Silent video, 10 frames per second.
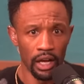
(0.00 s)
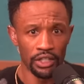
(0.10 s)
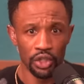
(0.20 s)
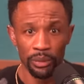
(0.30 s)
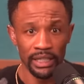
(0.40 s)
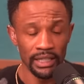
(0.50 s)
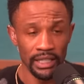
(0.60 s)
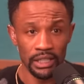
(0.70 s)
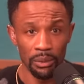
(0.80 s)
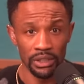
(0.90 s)
assuming
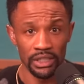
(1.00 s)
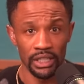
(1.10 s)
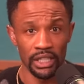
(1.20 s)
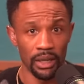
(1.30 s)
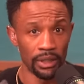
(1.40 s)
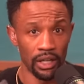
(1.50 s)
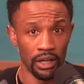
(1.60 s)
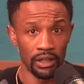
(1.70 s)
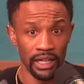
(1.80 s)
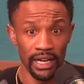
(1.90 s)
that someone's going to come
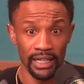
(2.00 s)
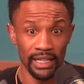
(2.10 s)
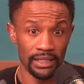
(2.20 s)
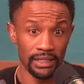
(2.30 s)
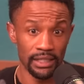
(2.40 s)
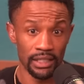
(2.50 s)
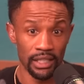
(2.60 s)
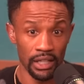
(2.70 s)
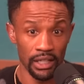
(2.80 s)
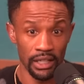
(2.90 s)
along and I guess this is
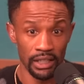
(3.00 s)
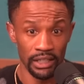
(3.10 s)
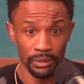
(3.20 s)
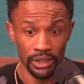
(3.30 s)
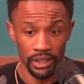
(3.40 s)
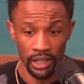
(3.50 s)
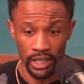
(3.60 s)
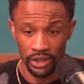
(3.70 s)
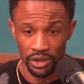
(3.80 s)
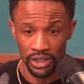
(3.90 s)
another it leads me to another
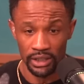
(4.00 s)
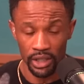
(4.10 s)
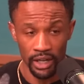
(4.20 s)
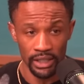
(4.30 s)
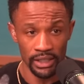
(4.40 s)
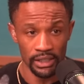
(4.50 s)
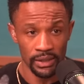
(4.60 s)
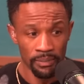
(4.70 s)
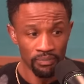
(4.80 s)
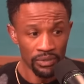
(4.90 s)
interesting thought is
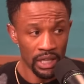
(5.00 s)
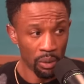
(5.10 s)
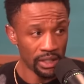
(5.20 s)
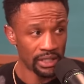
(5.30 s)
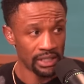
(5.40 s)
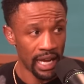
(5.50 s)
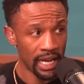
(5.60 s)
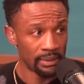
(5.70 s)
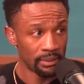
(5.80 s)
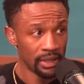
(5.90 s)
there was a
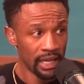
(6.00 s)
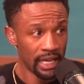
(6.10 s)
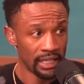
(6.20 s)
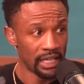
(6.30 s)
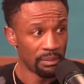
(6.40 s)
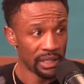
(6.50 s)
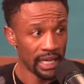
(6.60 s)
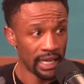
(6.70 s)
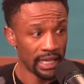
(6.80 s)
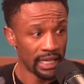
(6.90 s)
time in the
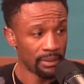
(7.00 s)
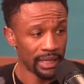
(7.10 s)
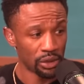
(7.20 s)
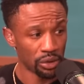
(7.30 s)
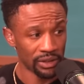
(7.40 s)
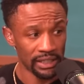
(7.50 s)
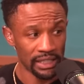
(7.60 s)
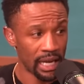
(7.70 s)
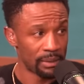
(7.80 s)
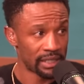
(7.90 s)
NBA, and I'm not sure if that
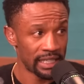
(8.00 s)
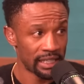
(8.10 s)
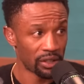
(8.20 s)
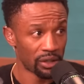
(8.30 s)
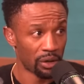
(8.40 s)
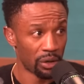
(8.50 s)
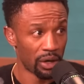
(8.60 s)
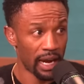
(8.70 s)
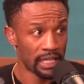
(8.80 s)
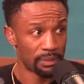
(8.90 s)
time is here
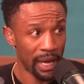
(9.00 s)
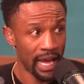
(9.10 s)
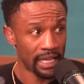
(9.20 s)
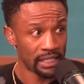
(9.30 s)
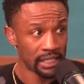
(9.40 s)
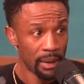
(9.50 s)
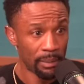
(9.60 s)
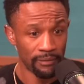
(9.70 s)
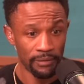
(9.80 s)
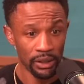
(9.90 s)
or has passed,
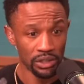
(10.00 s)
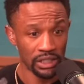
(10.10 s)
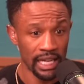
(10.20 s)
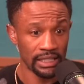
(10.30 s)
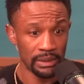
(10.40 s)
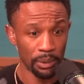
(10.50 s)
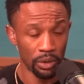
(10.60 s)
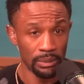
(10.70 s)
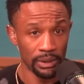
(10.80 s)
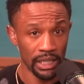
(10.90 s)
but it feels less
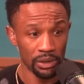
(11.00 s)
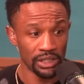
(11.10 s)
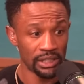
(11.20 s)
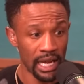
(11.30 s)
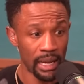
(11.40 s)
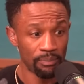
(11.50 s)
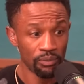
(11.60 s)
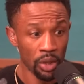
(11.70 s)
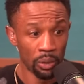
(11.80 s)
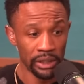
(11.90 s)
important. But there was a time
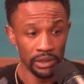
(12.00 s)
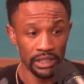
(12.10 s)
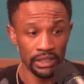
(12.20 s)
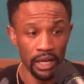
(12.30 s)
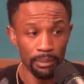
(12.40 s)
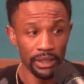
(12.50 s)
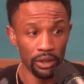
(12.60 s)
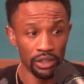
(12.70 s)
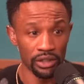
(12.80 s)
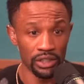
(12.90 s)
when it was incumbent
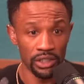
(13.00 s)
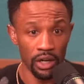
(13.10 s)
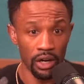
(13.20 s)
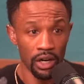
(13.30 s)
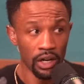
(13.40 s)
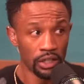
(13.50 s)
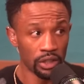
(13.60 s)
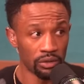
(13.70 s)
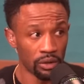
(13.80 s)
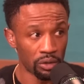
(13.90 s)
on your star
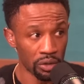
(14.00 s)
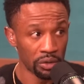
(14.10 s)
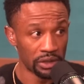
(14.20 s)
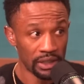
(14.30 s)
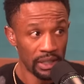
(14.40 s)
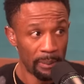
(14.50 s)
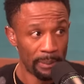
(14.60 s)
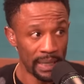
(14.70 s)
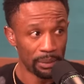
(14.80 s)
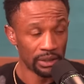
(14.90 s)
to recruit
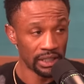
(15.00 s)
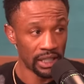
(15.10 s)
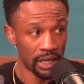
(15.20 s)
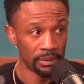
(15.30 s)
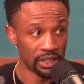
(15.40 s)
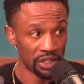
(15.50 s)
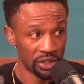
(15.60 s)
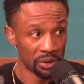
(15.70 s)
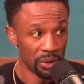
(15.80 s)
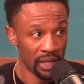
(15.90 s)
people to come to
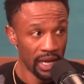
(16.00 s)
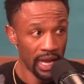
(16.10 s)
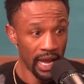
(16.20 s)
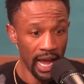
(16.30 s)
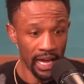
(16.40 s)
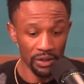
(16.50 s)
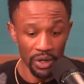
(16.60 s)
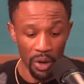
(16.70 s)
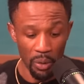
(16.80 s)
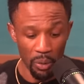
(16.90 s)
you. I don't
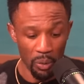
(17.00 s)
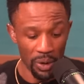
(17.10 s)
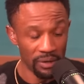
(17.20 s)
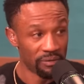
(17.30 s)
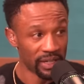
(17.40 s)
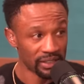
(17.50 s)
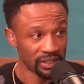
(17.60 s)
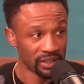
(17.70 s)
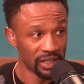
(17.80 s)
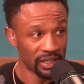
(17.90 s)
know what
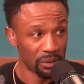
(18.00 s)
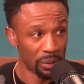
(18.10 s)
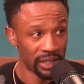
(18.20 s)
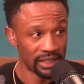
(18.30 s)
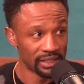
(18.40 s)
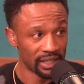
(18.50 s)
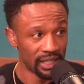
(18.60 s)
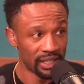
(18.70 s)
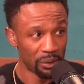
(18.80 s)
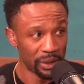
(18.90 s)
Victor what his
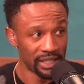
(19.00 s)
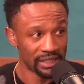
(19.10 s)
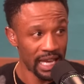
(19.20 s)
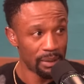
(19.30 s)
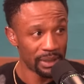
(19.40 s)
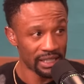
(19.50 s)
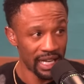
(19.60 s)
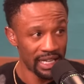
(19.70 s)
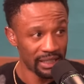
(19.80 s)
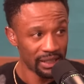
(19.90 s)
uh what his game is
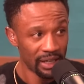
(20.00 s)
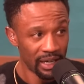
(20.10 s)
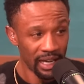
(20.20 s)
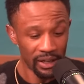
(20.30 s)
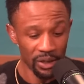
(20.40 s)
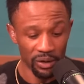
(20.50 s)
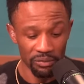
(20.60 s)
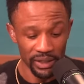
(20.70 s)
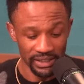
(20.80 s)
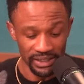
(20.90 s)
like. I don't know if
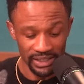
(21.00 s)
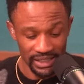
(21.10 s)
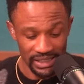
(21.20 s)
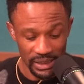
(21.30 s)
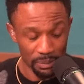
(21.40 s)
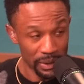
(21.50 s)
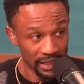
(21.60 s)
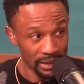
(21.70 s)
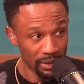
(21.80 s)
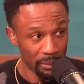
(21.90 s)
Victor can
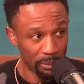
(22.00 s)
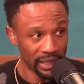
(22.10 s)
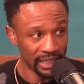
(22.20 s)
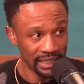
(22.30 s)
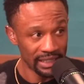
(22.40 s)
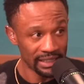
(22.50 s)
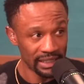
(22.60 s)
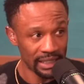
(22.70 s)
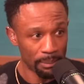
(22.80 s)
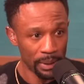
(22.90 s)
spit, but he needs to
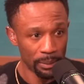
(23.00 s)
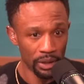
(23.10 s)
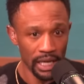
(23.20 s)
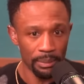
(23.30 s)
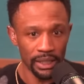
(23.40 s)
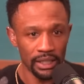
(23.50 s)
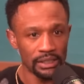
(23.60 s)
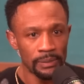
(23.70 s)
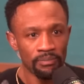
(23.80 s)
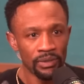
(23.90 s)
get people there
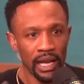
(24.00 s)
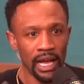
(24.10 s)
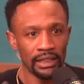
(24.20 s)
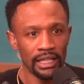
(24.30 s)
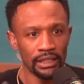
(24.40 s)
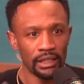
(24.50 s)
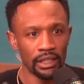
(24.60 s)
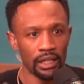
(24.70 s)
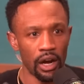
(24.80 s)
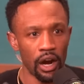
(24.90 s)
because I think
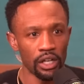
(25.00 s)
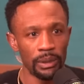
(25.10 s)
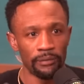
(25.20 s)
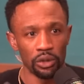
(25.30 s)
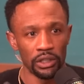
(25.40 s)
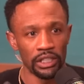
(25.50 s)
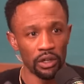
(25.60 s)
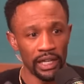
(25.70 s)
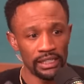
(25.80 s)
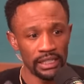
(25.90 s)
the argument for doing it
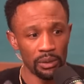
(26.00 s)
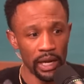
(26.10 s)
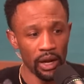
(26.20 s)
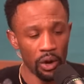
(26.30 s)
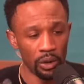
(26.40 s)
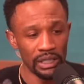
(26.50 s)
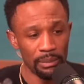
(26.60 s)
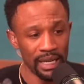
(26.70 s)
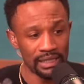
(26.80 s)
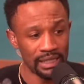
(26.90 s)
OKC way only
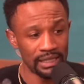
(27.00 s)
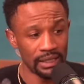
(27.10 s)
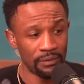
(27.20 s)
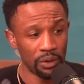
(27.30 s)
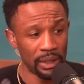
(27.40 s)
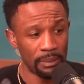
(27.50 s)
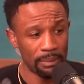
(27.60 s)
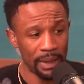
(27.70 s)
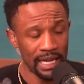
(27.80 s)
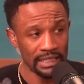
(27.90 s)
makes sense if you can be
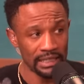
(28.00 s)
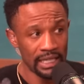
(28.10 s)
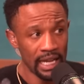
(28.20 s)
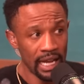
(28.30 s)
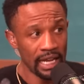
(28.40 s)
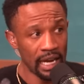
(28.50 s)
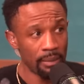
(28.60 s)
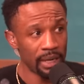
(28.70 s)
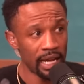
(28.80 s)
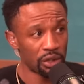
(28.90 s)
patient. And
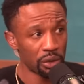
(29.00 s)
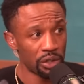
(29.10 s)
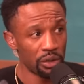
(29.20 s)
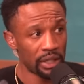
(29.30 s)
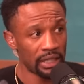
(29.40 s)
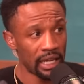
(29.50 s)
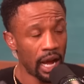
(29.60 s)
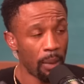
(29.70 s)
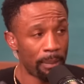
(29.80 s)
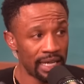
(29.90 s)
I'm not sure you can
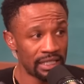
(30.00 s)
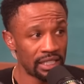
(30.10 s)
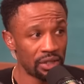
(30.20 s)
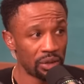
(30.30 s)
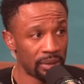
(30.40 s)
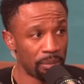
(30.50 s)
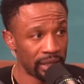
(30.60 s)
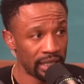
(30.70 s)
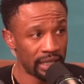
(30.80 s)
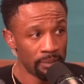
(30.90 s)
how patient you can
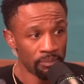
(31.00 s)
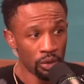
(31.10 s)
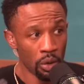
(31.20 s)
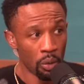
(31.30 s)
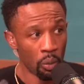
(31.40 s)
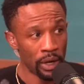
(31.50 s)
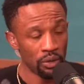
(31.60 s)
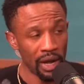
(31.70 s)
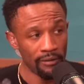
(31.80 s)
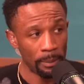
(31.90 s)
be when
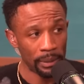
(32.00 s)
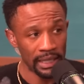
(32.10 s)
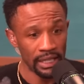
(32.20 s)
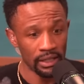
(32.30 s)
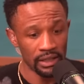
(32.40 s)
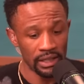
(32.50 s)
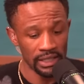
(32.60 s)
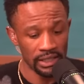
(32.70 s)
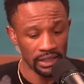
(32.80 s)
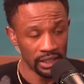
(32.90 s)
you have a player
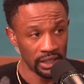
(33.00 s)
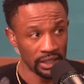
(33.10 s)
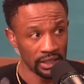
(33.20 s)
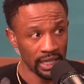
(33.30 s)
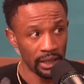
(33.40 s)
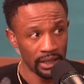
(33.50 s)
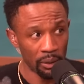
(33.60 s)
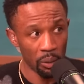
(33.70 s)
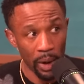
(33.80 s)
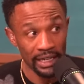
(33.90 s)
this good. They they
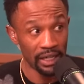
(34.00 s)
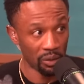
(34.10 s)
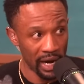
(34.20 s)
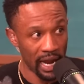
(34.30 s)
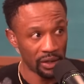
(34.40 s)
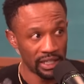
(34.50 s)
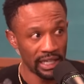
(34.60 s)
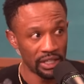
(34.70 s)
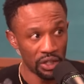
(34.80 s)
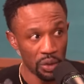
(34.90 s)
were waiting around and
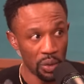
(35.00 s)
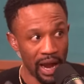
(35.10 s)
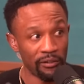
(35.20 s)
they knew